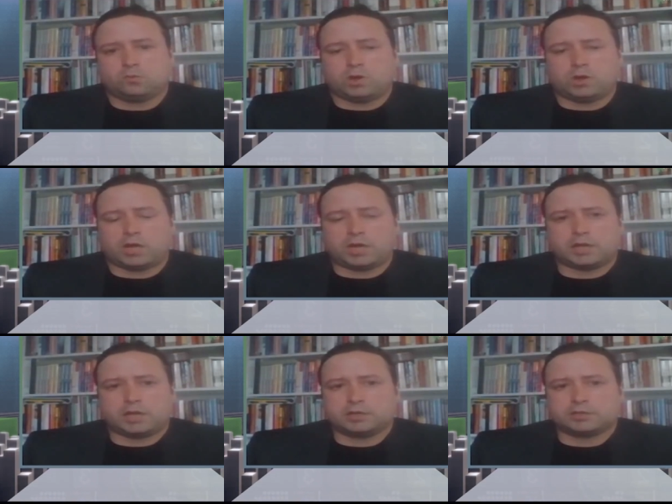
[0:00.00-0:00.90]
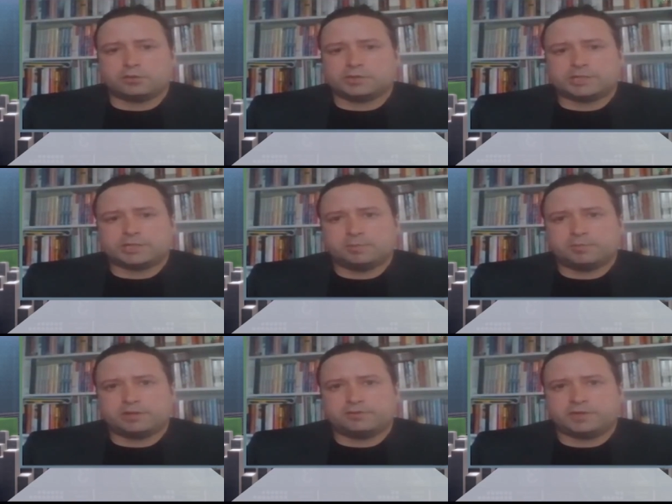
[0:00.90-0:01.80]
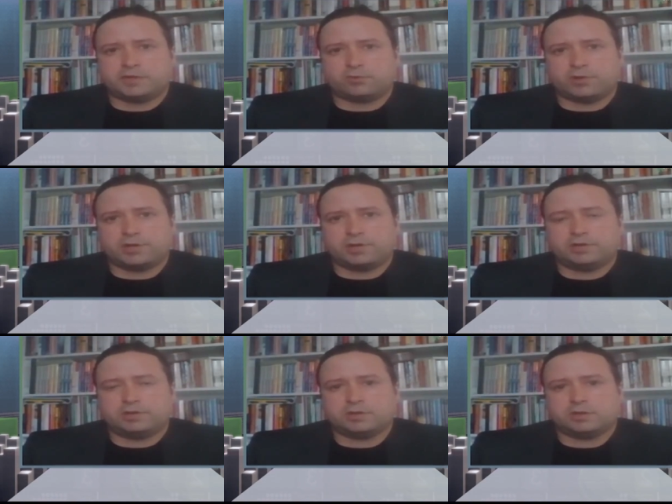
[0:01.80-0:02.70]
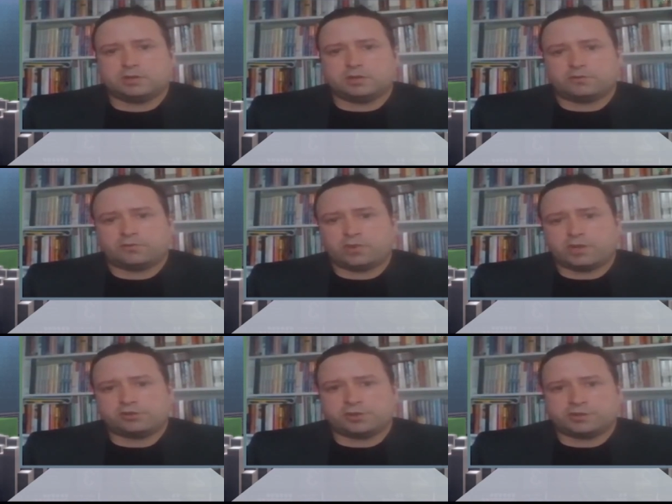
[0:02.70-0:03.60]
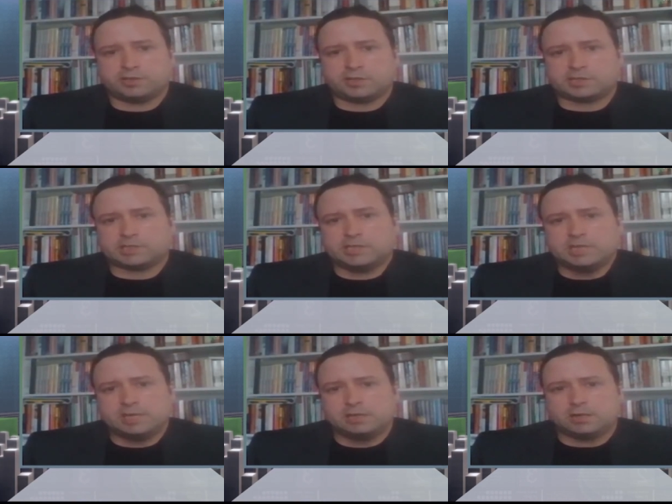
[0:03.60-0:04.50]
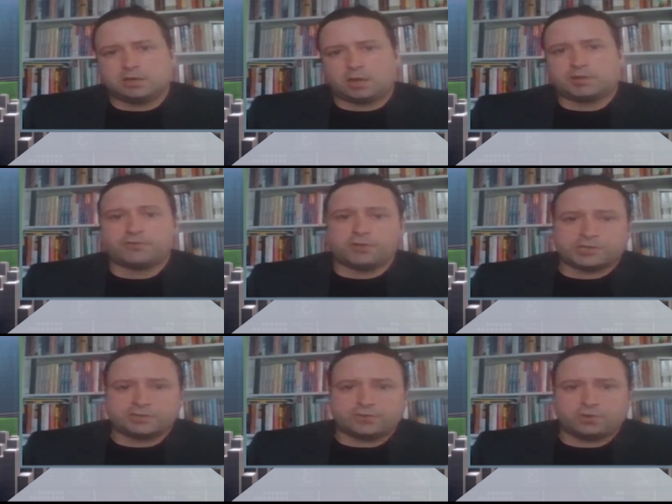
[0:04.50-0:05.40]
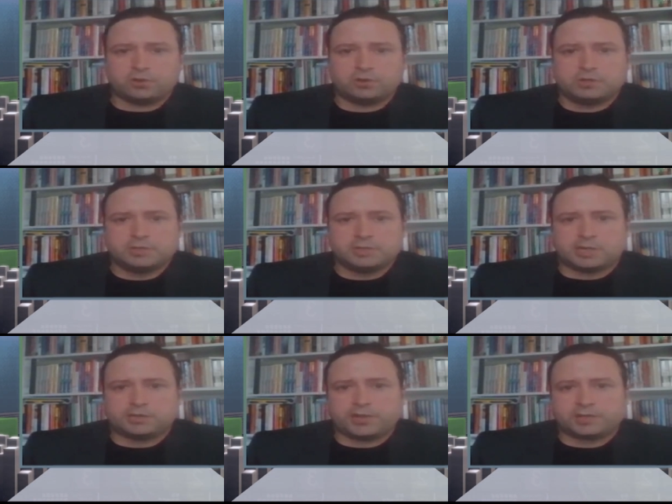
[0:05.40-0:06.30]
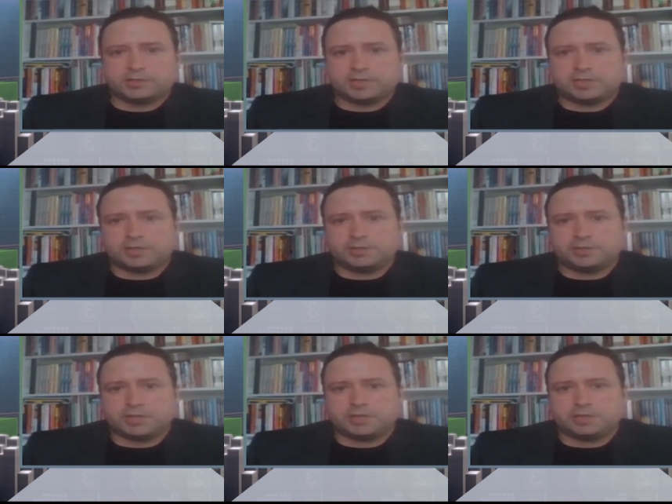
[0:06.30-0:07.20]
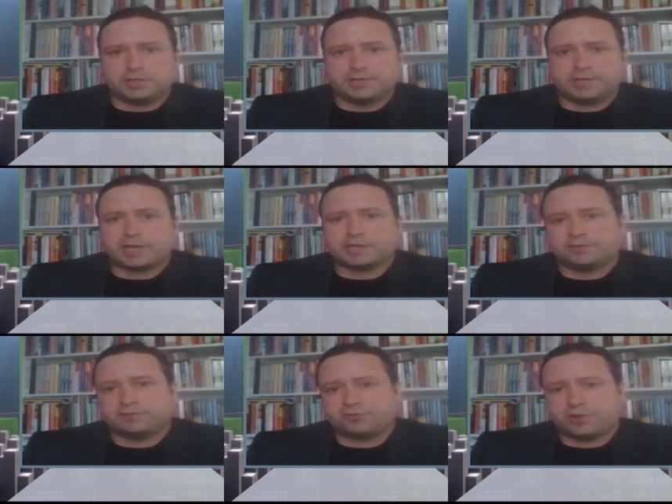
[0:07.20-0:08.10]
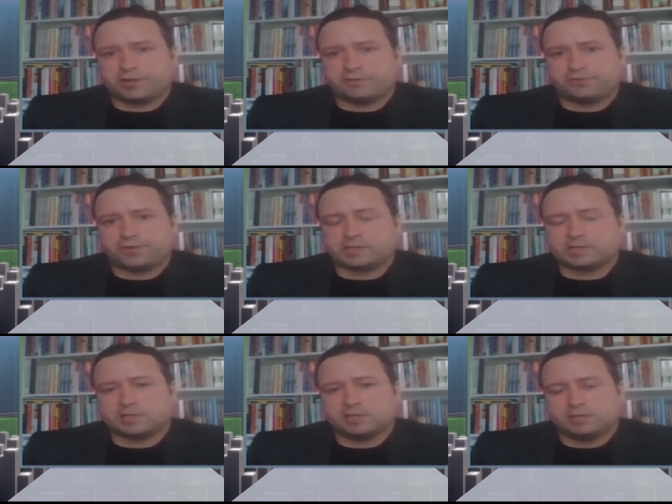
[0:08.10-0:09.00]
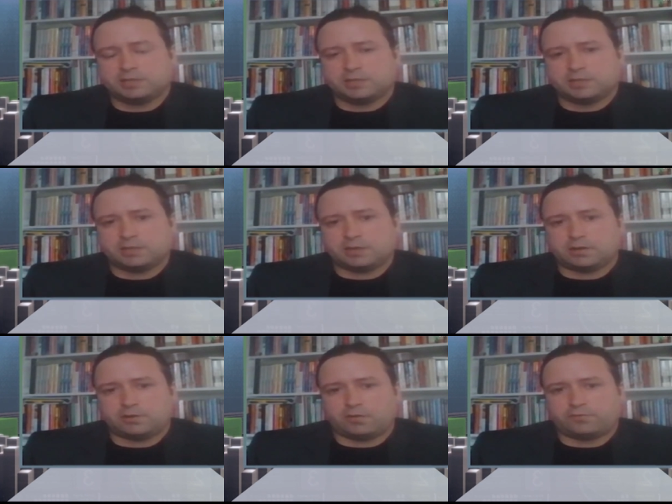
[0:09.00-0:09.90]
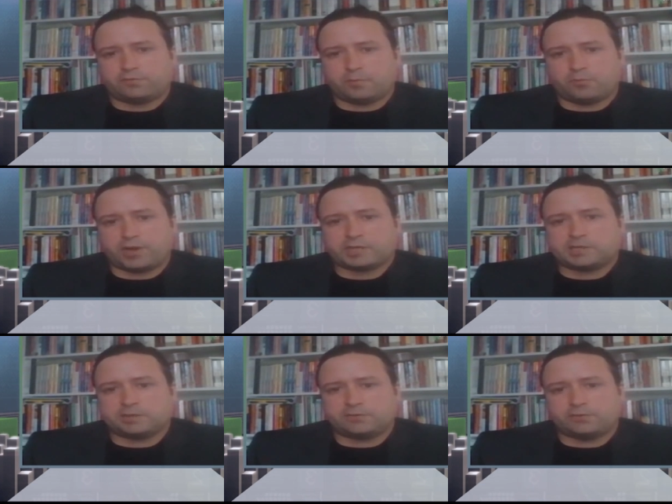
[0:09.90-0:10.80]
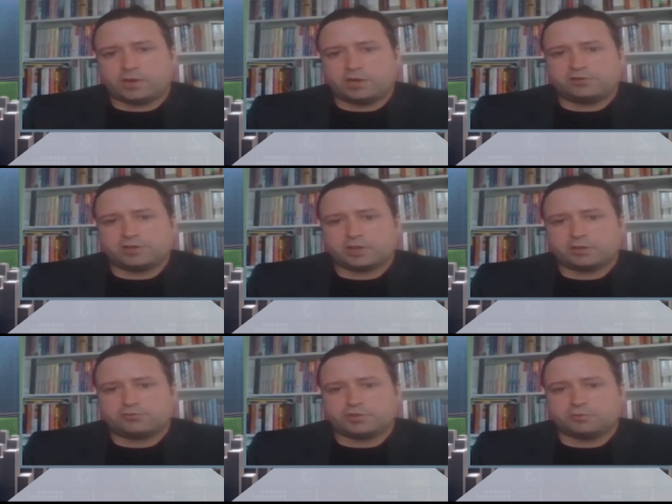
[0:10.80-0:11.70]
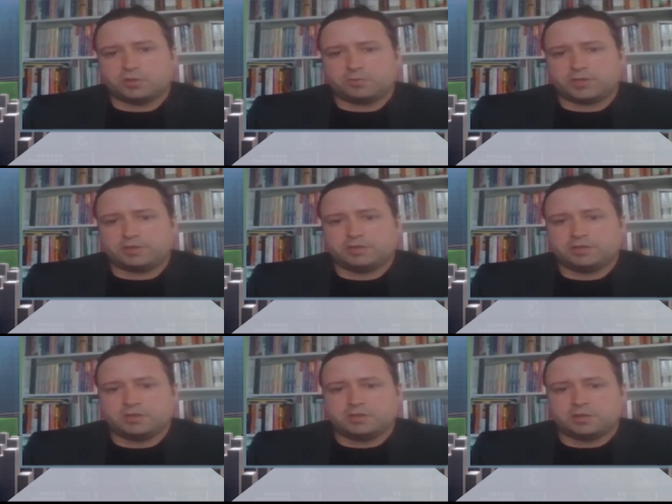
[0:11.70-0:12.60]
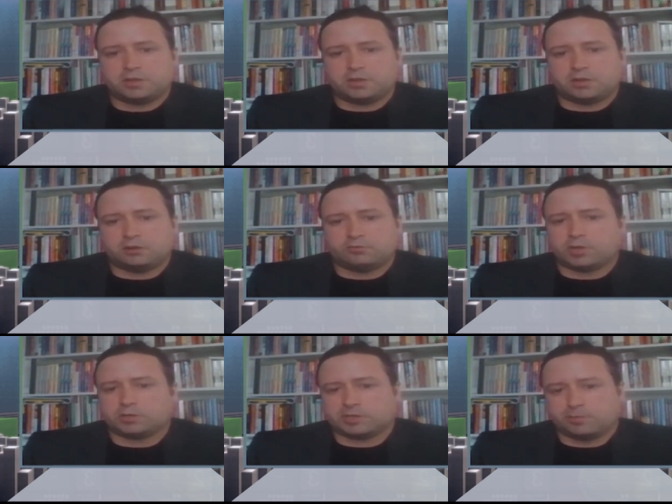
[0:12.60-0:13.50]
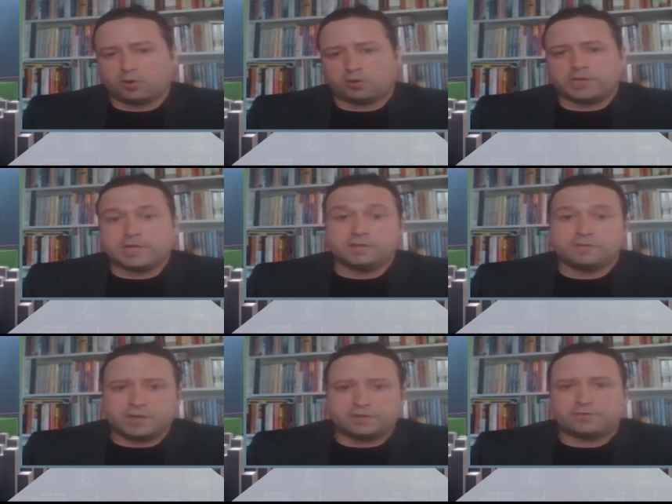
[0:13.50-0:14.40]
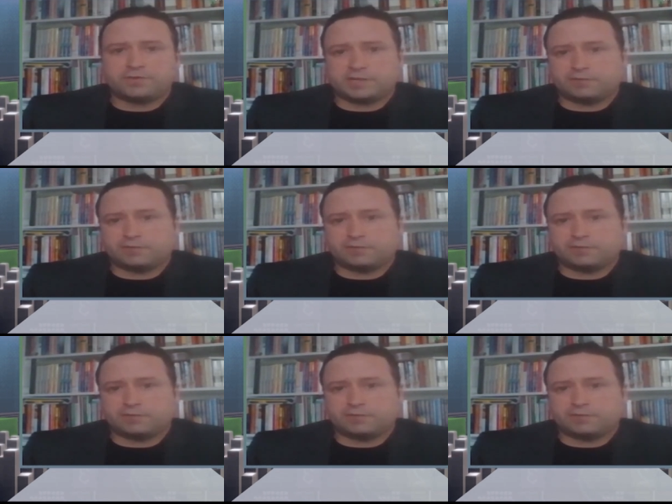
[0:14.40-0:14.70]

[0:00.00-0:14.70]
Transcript: Well, I, I don't see any benefits really uh, for Asia in this. I mean, first of all, I think the the negative trade effects uh, from Brexit for Asian countries will be uh, uh rather small, even if